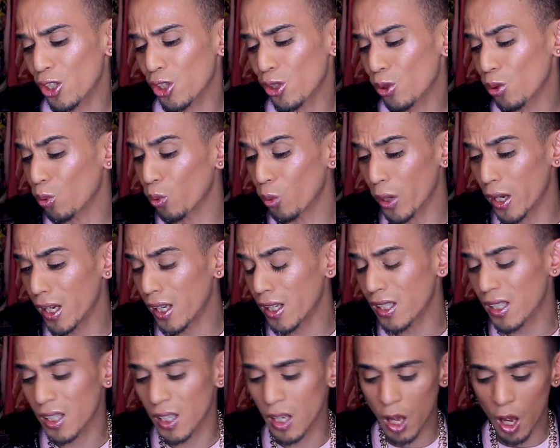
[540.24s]

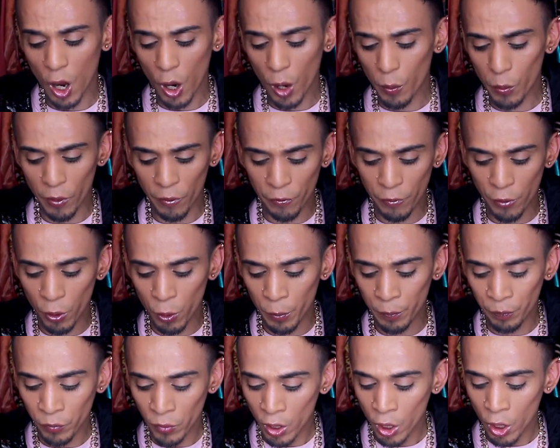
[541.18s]
sweet
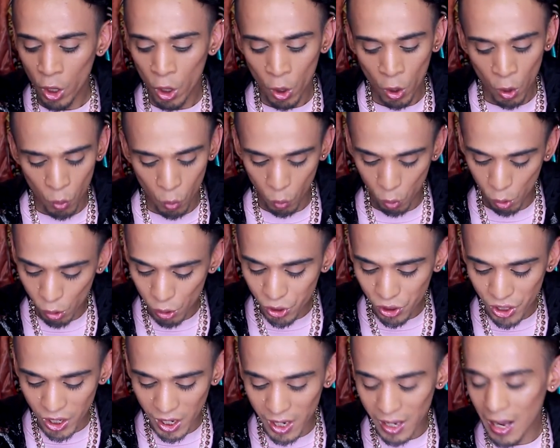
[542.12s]
perfume we'll
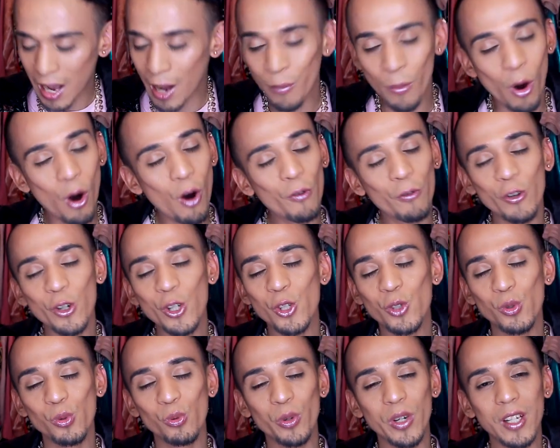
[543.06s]
see i'm all for
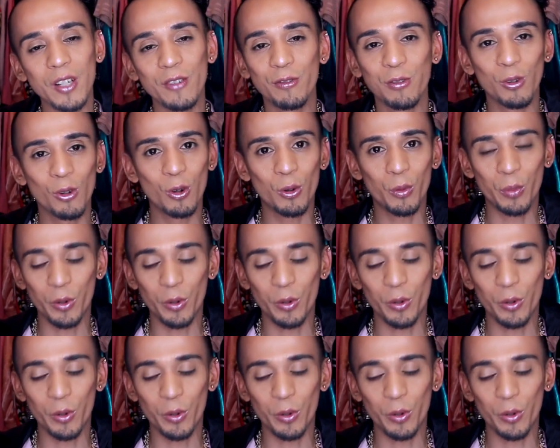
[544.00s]
sweet floral